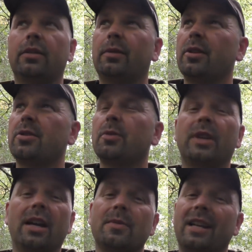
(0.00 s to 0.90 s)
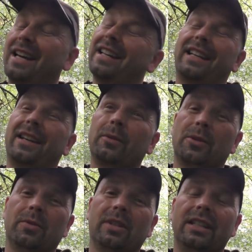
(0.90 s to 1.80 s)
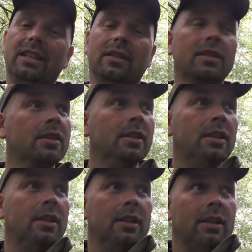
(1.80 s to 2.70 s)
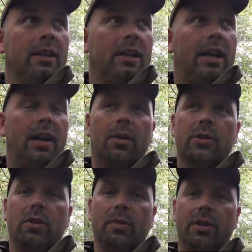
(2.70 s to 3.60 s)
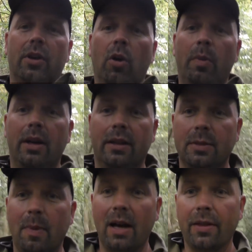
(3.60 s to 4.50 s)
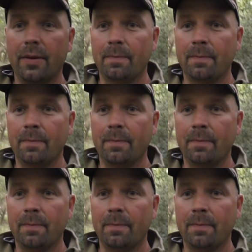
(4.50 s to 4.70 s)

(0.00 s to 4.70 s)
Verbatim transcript: because sometimes I cannot get out during the day. I was coming up this path